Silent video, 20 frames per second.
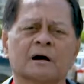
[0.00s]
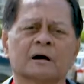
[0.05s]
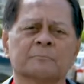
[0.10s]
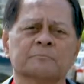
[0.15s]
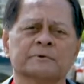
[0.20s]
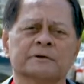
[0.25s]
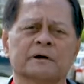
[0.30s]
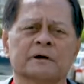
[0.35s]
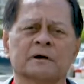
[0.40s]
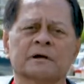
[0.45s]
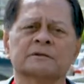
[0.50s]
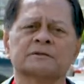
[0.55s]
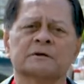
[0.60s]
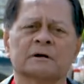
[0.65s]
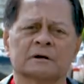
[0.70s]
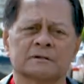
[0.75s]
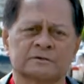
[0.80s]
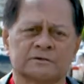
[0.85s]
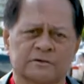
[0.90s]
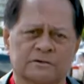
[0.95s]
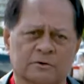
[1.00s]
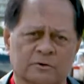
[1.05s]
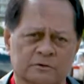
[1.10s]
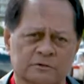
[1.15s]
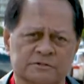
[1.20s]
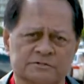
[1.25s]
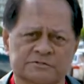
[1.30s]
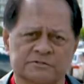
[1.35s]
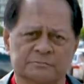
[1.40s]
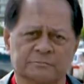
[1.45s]
I'm behind Don
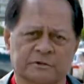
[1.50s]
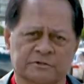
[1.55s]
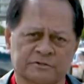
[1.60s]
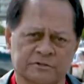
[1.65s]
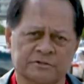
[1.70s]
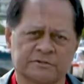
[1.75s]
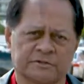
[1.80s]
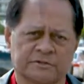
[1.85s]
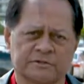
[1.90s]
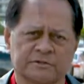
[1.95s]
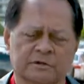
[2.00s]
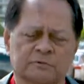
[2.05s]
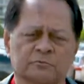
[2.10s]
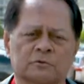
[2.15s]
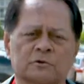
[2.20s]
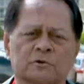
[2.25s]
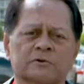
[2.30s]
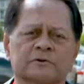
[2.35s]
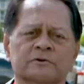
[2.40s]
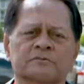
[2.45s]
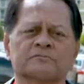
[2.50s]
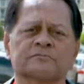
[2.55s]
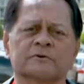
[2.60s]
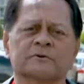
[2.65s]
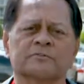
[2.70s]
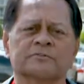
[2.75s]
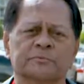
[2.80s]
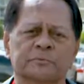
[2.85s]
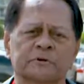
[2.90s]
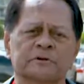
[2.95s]
Quixote's in Makiki, and we're looking for
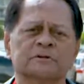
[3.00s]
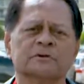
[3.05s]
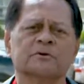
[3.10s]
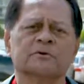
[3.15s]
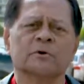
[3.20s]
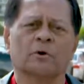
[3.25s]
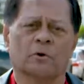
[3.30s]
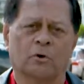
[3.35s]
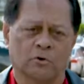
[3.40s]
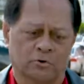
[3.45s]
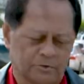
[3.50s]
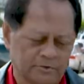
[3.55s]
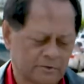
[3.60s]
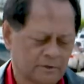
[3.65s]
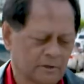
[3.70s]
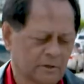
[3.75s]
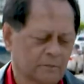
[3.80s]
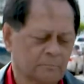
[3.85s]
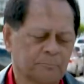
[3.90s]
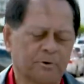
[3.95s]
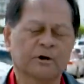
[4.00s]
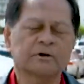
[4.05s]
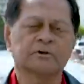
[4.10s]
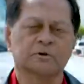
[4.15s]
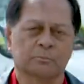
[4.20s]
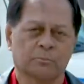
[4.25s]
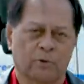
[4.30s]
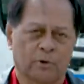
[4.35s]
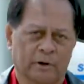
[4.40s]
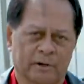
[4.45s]
a 3-year-old Pucker
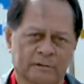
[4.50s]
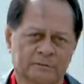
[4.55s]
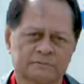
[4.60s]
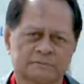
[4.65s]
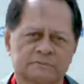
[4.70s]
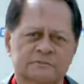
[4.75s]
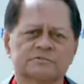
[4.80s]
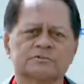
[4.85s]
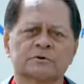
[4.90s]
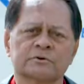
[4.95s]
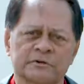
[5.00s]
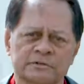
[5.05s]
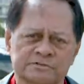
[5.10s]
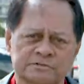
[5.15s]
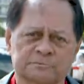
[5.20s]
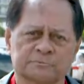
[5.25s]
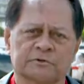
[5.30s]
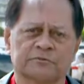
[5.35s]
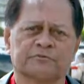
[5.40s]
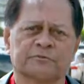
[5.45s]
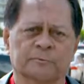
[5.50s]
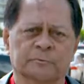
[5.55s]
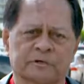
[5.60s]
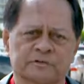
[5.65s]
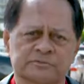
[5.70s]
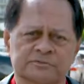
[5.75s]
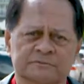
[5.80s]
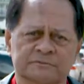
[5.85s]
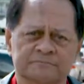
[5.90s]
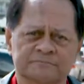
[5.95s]
Boy. Let's go get some
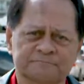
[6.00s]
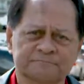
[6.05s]
information.